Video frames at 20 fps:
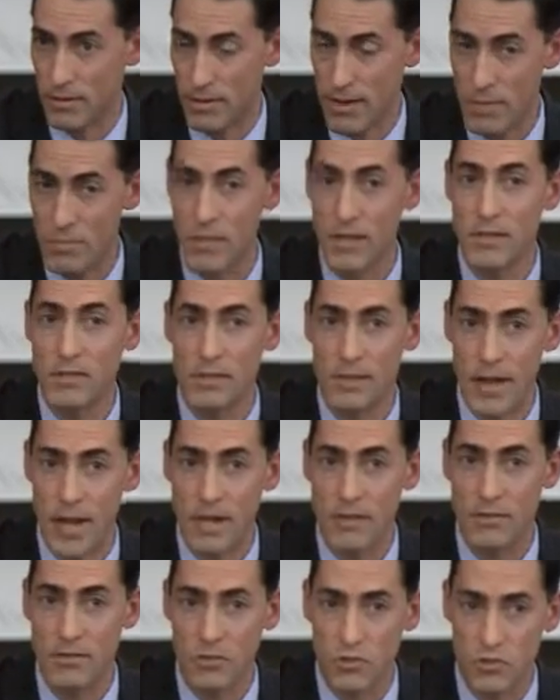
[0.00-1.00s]
That means it
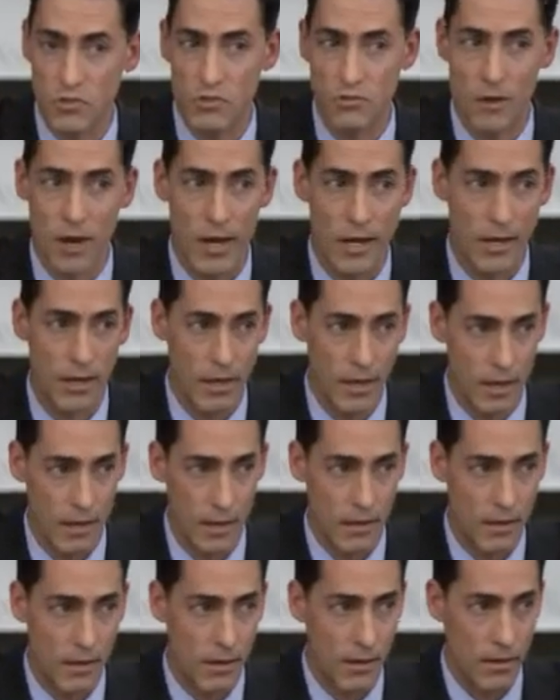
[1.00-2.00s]
has to strike
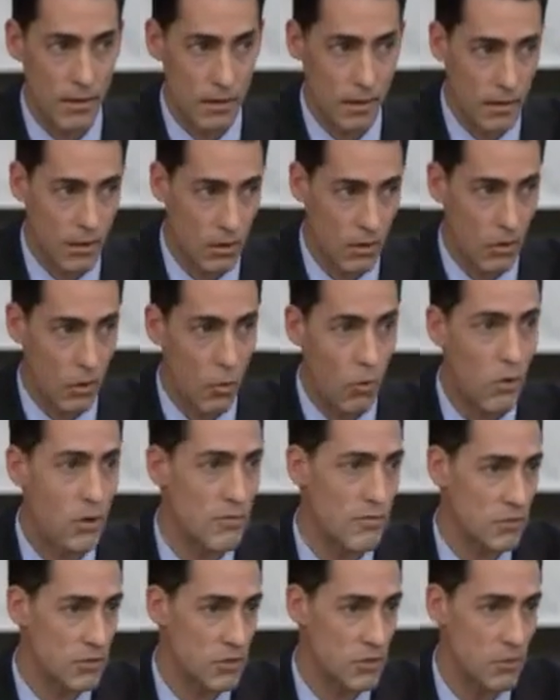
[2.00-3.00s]
a, a
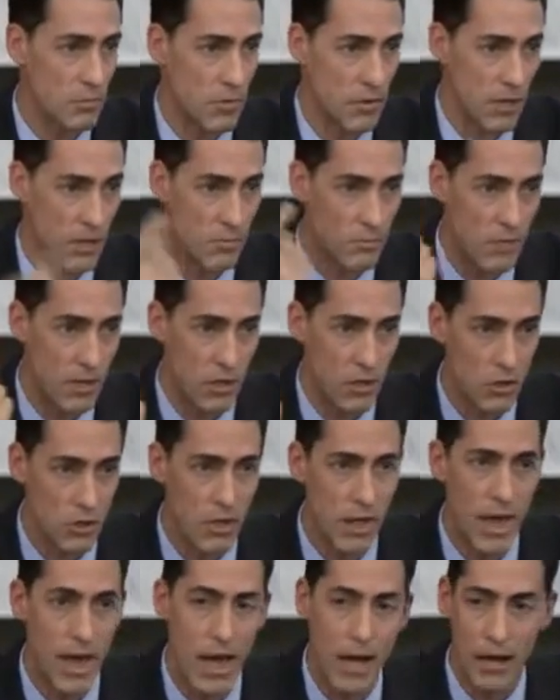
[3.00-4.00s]
chord for somebody and be a
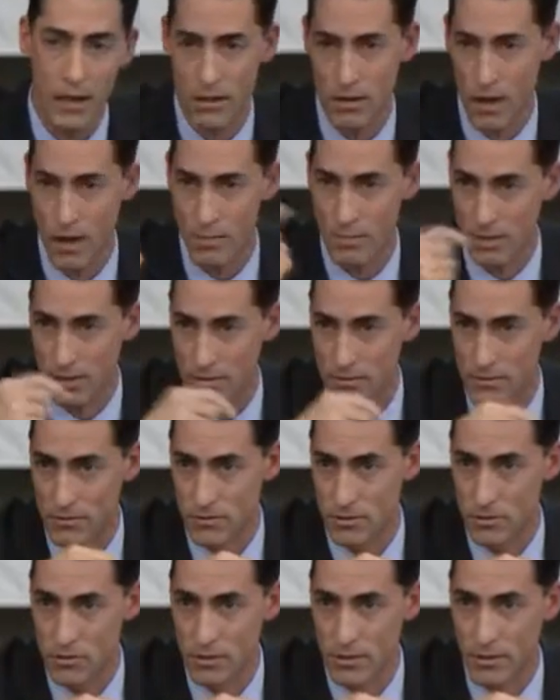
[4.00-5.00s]
good economic
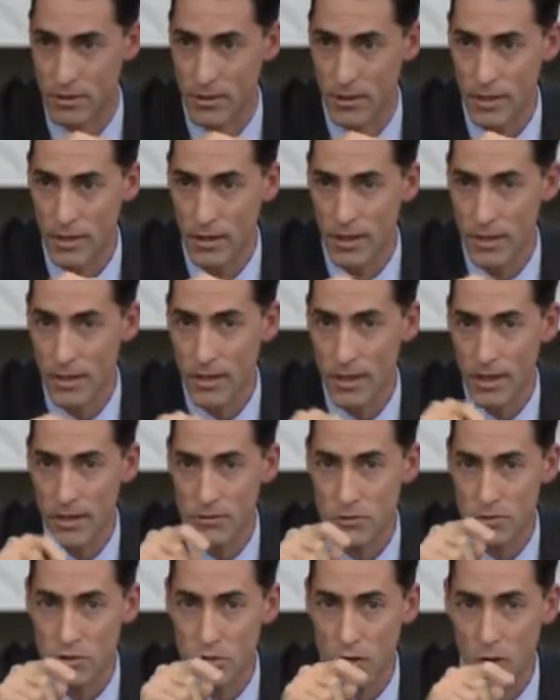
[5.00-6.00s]
decision.
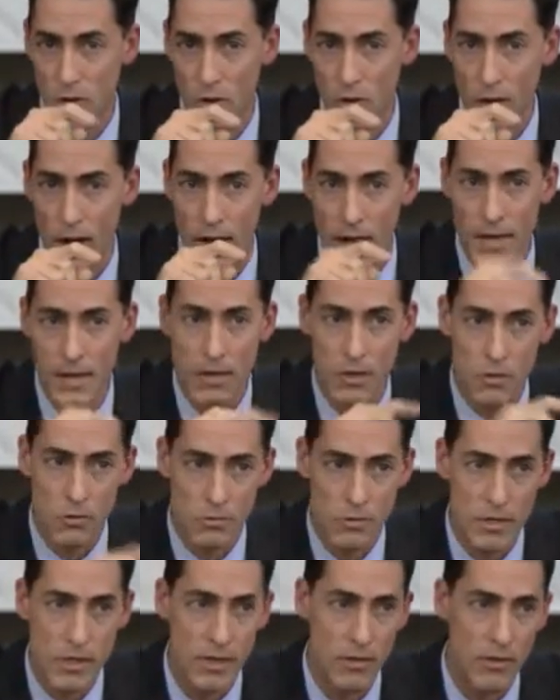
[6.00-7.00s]
And so I
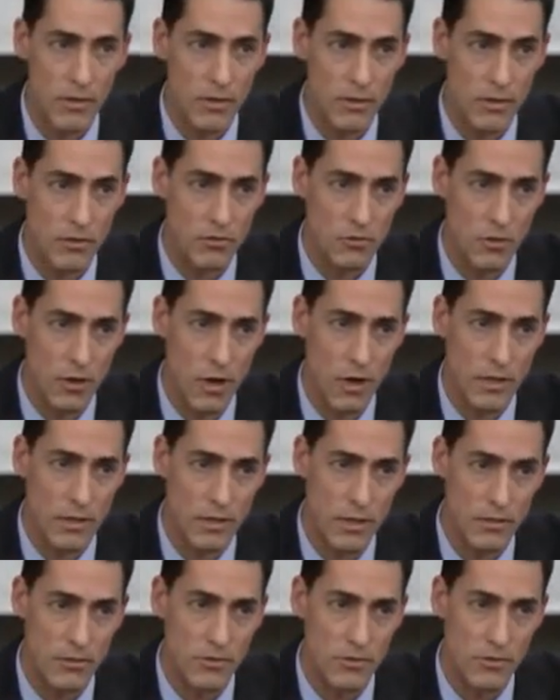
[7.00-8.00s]
agree that this
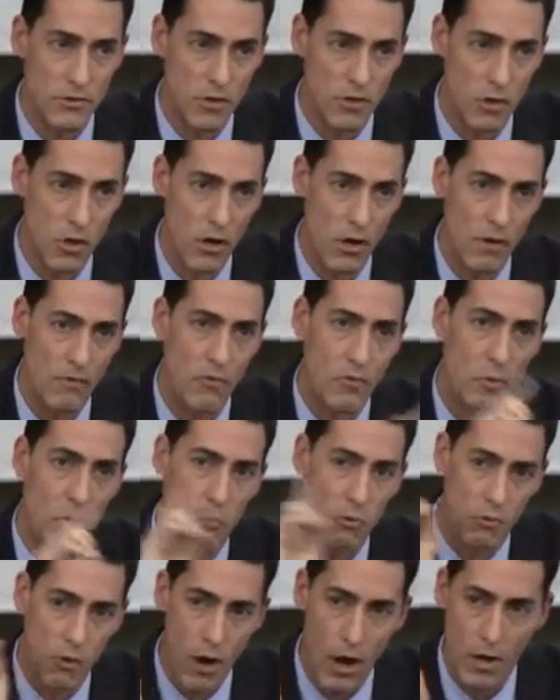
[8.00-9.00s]
law doesn't solve the
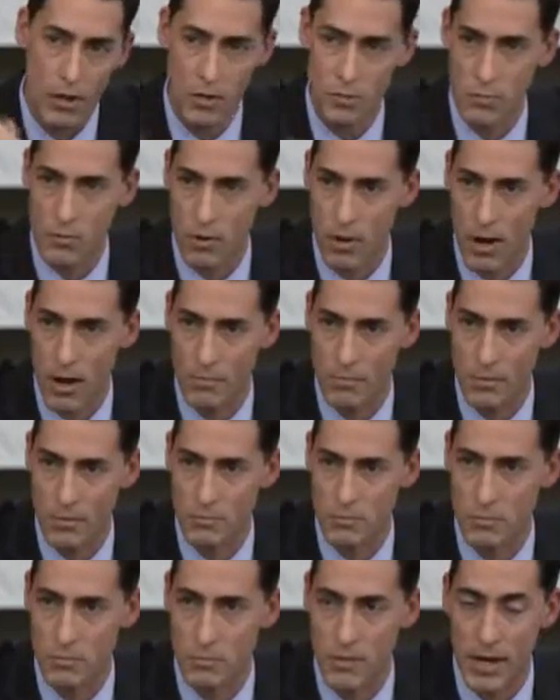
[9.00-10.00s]
broader
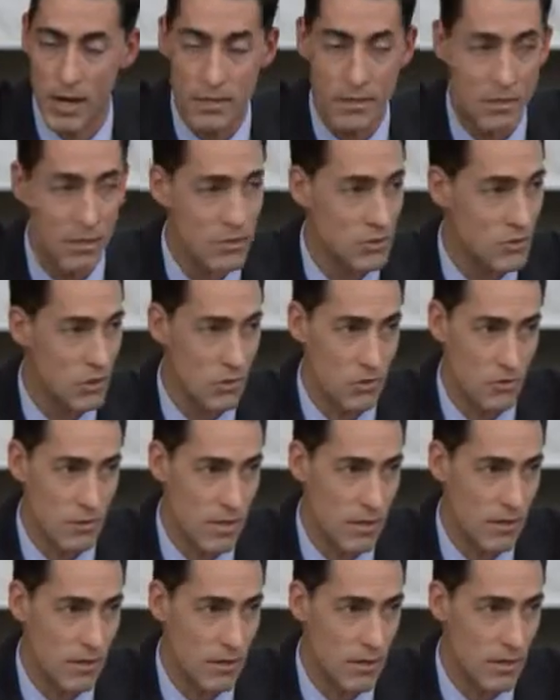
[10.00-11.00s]
problems, but I
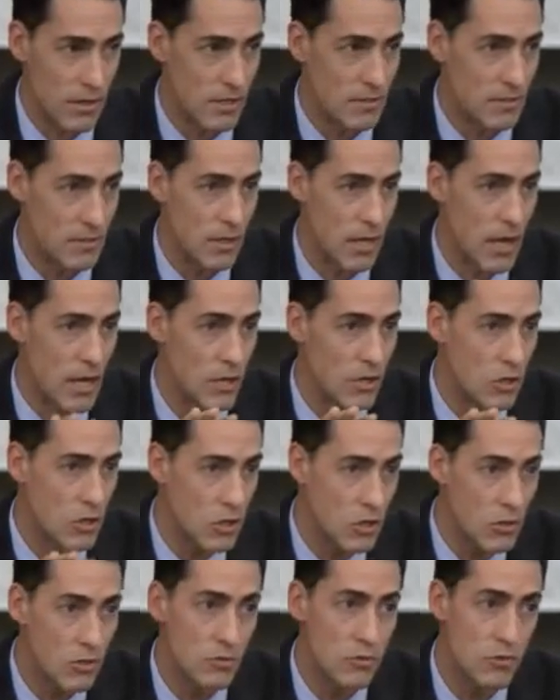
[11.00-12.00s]
disagree that it isn't a
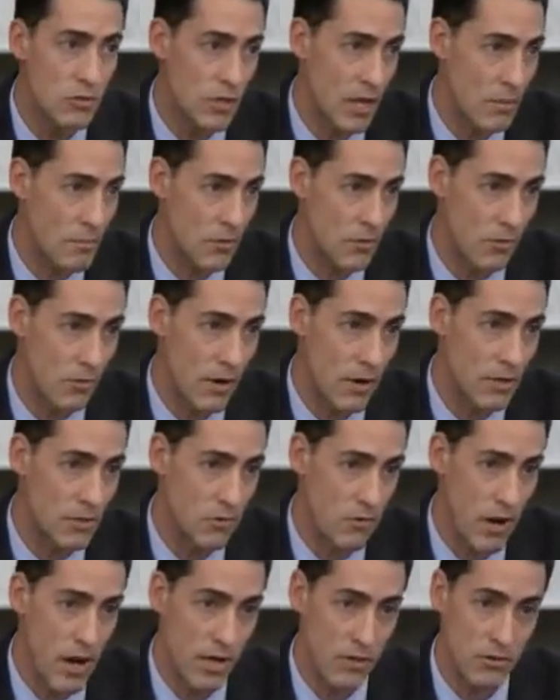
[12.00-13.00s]
huge step in the right
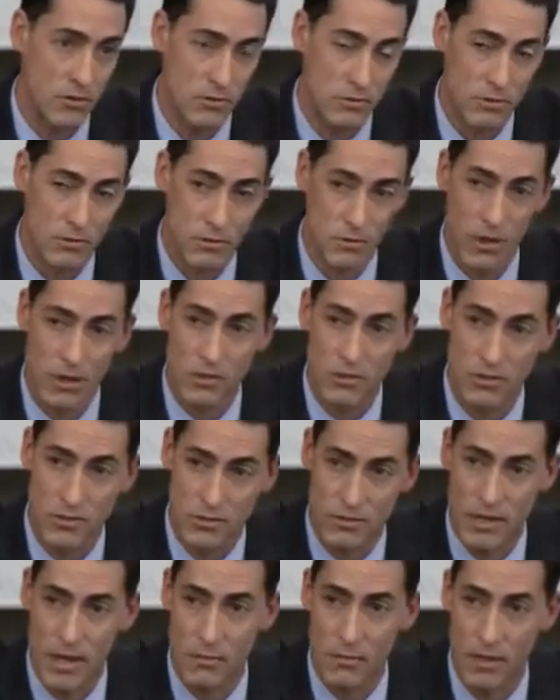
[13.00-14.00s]
direction, direction
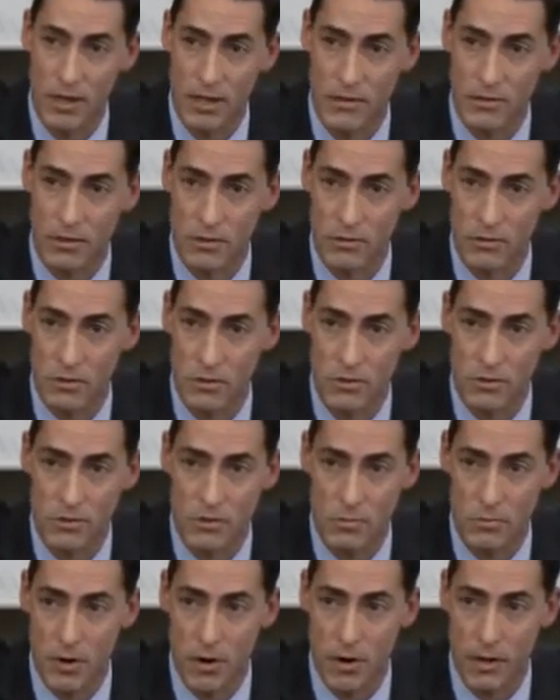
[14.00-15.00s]
to stabilize our
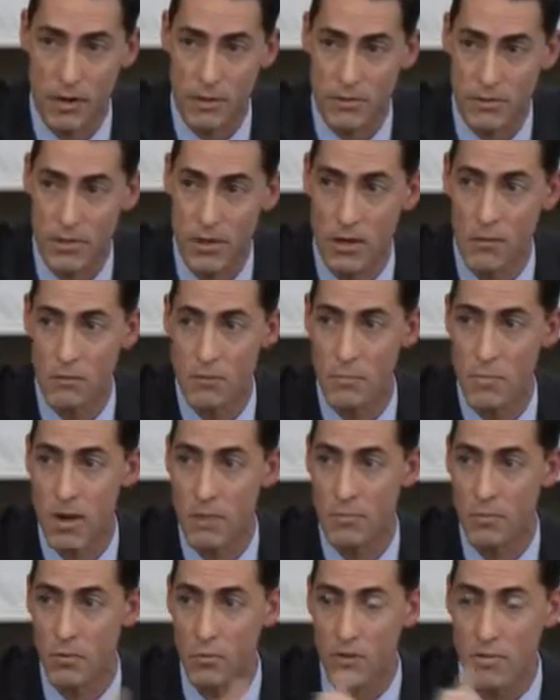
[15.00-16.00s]
insurance markets.
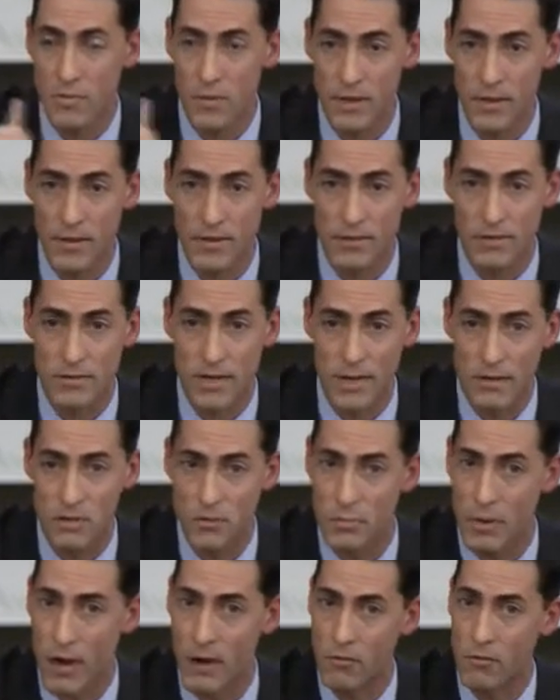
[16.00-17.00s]
Remember, we've been in this death
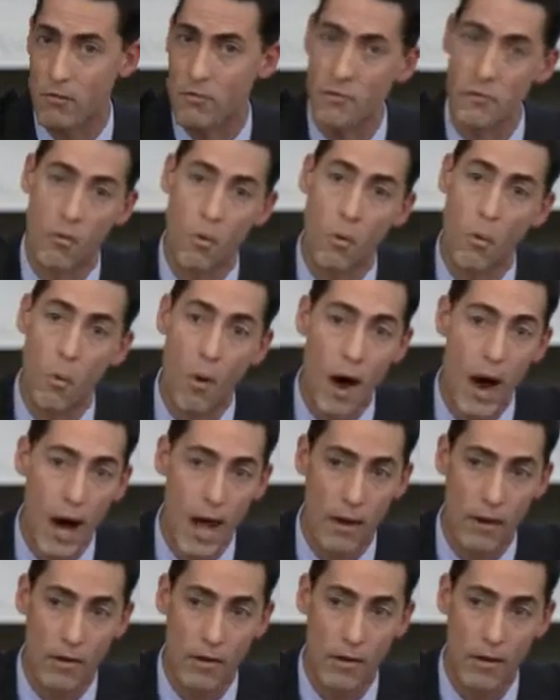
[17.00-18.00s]
spiral for a
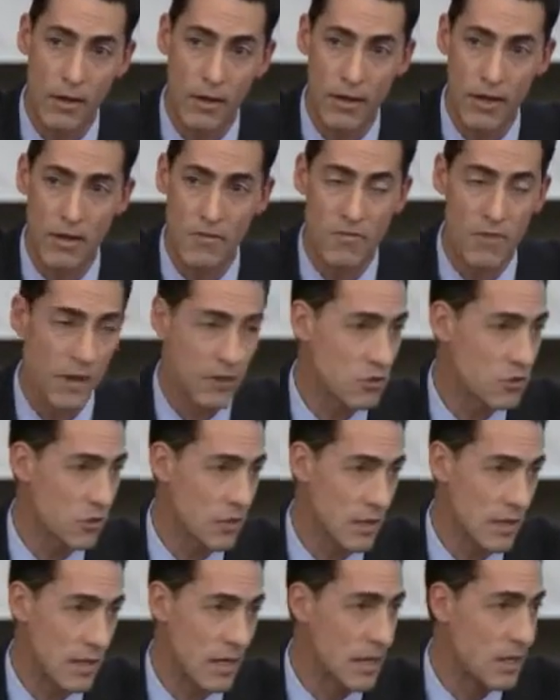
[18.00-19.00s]
while.
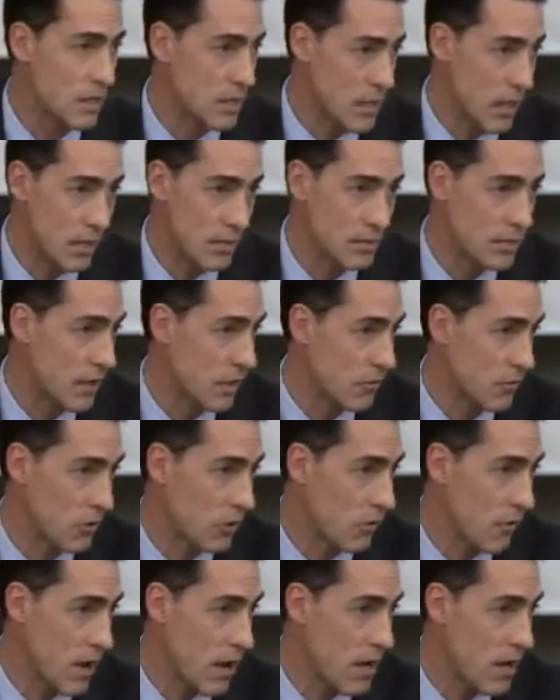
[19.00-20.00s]
Eventually, it does hit
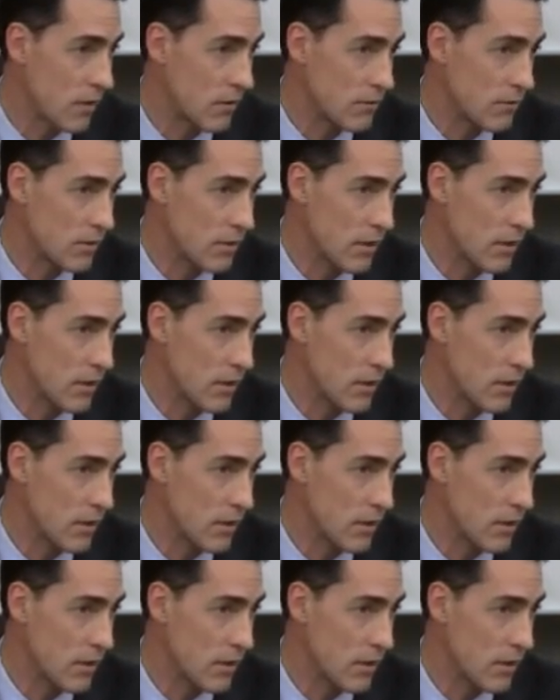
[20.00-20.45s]
the ground.